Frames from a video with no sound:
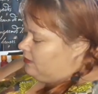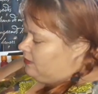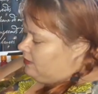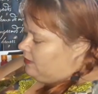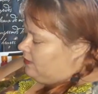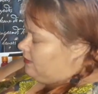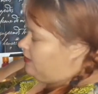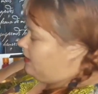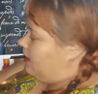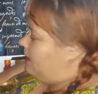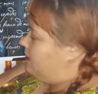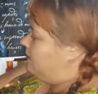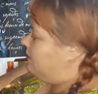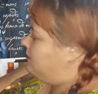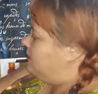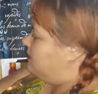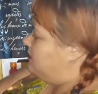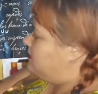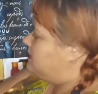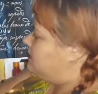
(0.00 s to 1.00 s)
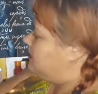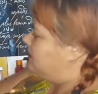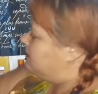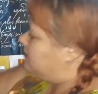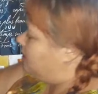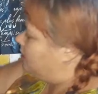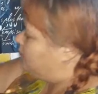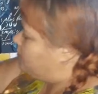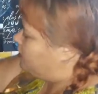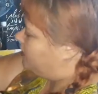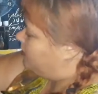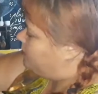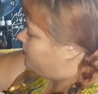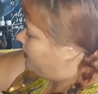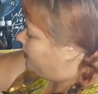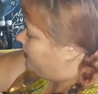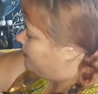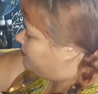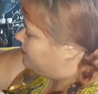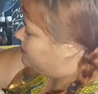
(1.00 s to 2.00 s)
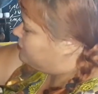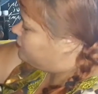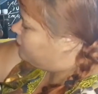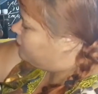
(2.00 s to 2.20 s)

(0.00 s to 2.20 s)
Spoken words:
And this center, I'm going to make this rose